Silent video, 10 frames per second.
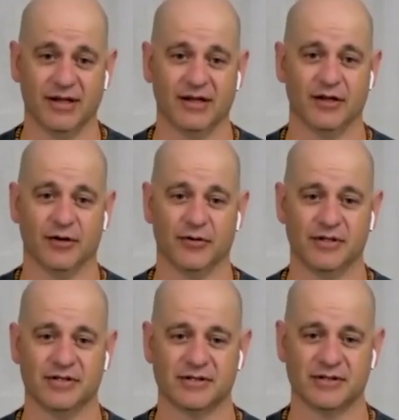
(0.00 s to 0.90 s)
you know
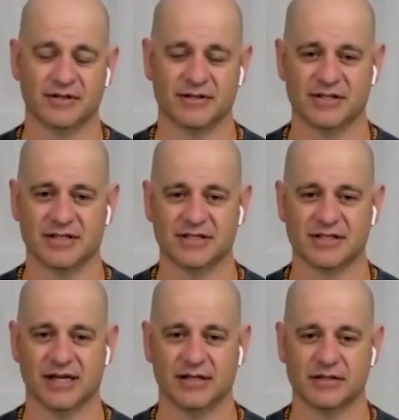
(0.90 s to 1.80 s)
these disease
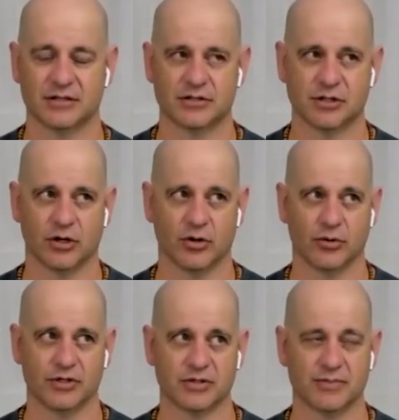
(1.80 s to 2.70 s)
states so
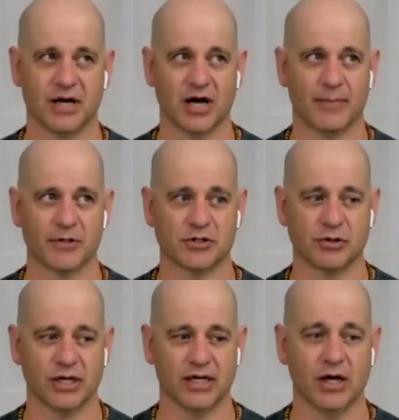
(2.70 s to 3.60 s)
there's a big
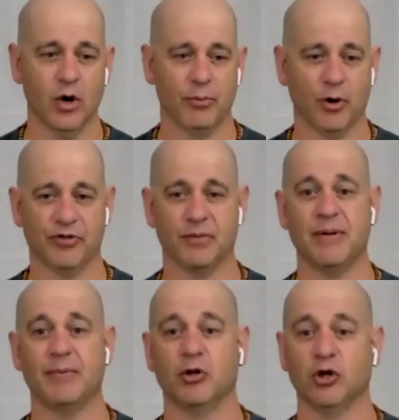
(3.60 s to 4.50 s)
opportunity both in
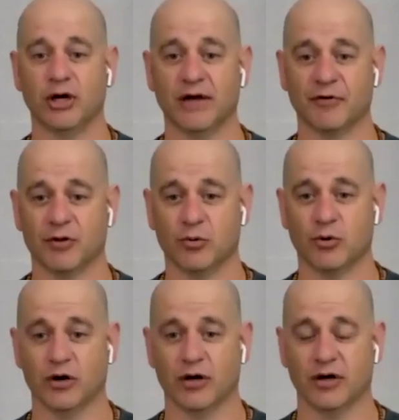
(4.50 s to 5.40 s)
people looking for the
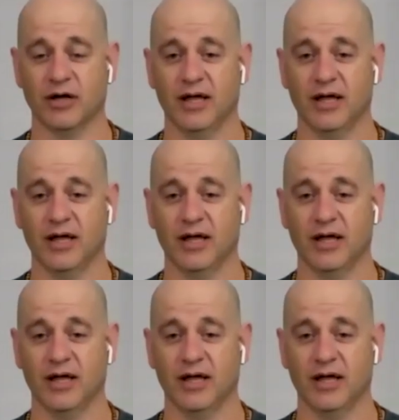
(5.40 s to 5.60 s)
work